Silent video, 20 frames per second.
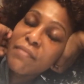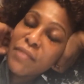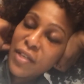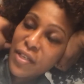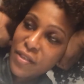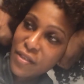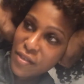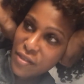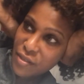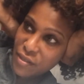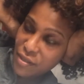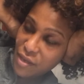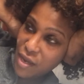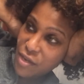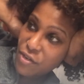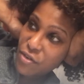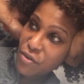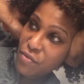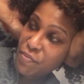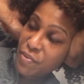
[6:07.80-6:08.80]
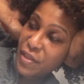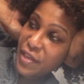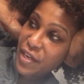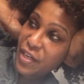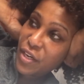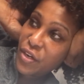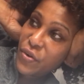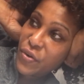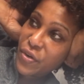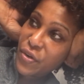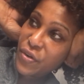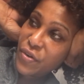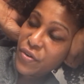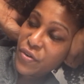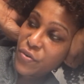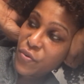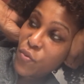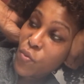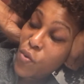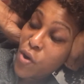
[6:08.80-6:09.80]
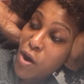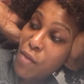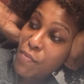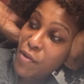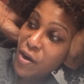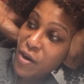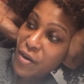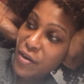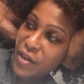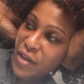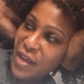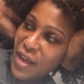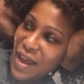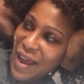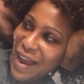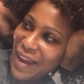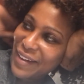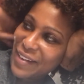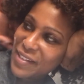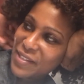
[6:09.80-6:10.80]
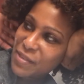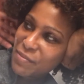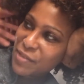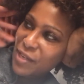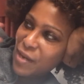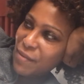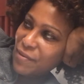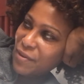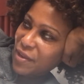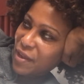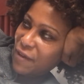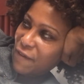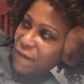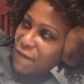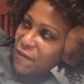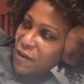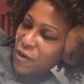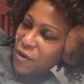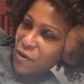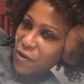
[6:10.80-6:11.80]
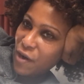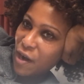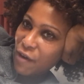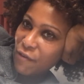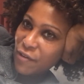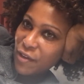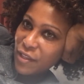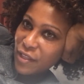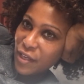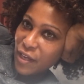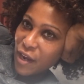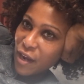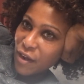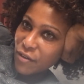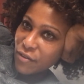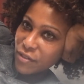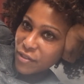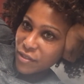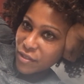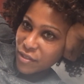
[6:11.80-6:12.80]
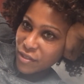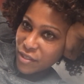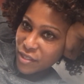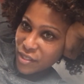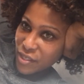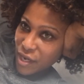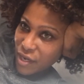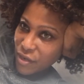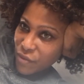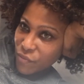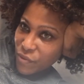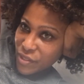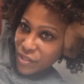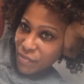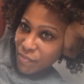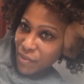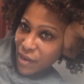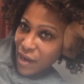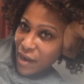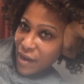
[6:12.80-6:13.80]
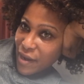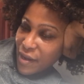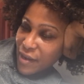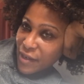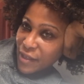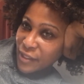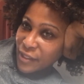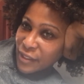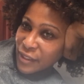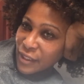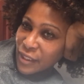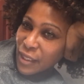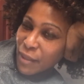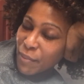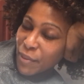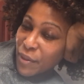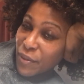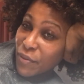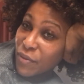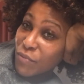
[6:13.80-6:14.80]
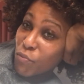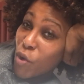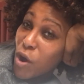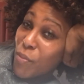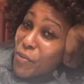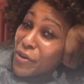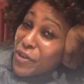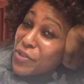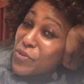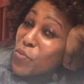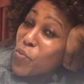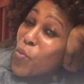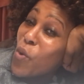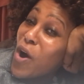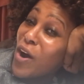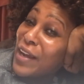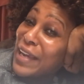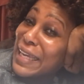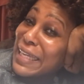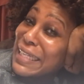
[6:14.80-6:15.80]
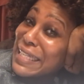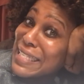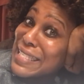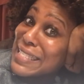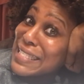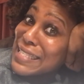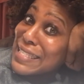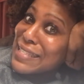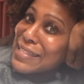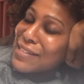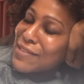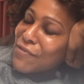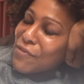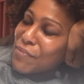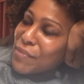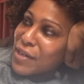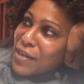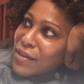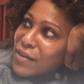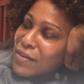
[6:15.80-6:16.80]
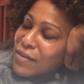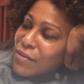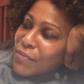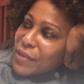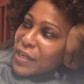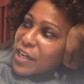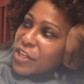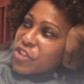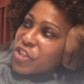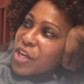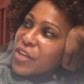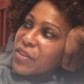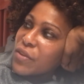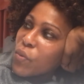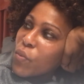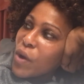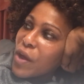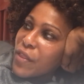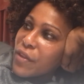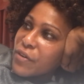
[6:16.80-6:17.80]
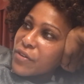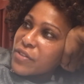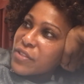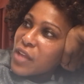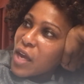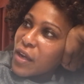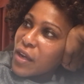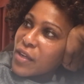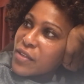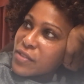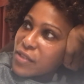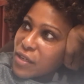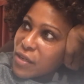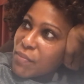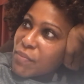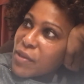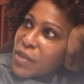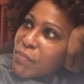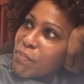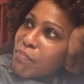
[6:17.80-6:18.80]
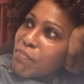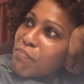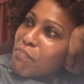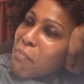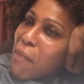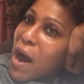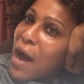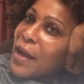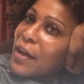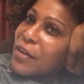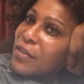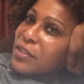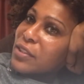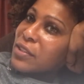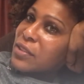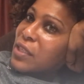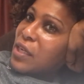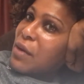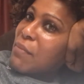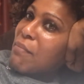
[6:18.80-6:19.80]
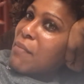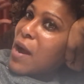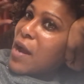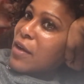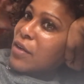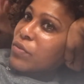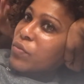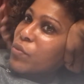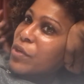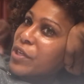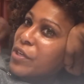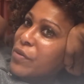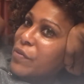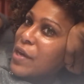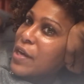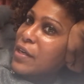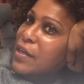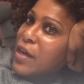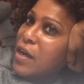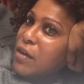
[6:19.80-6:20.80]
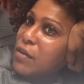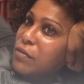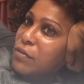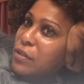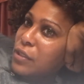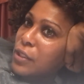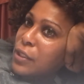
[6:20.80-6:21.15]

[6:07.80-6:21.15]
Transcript: minutes. I do plan to go to Walmart. I need some time to like figure everything out to decide on what to buy. But Walmart is walking distance from here. Oh my gosh. And the weather is not, it's going to be mild. It's like a mild winter right now.